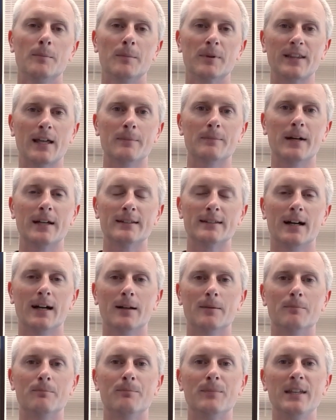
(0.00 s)
but that might
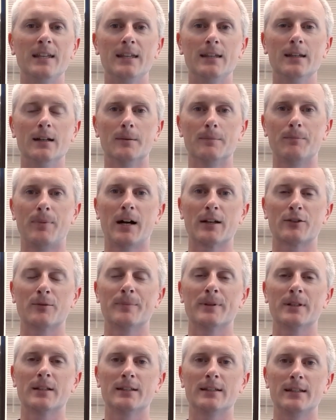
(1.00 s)
not be a
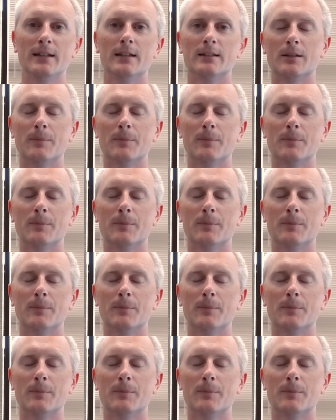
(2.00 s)
possibility